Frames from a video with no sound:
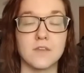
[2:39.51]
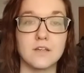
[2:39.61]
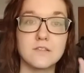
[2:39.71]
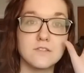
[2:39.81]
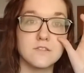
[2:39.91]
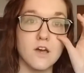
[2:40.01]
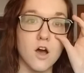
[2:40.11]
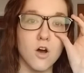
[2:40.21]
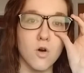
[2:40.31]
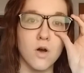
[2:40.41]

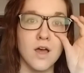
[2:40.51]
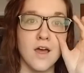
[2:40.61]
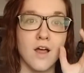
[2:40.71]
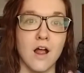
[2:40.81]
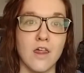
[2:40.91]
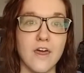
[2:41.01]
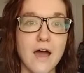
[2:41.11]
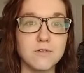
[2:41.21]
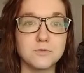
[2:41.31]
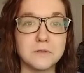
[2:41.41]
So
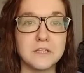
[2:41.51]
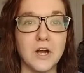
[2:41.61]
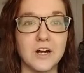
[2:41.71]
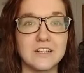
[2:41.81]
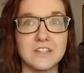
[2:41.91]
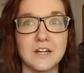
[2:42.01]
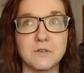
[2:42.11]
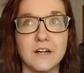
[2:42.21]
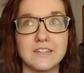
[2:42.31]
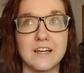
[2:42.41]
that was really hard to
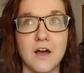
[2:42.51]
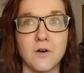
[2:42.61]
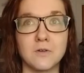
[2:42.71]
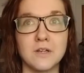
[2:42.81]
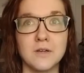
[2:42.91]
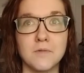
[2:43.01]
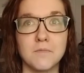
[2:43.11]
write down,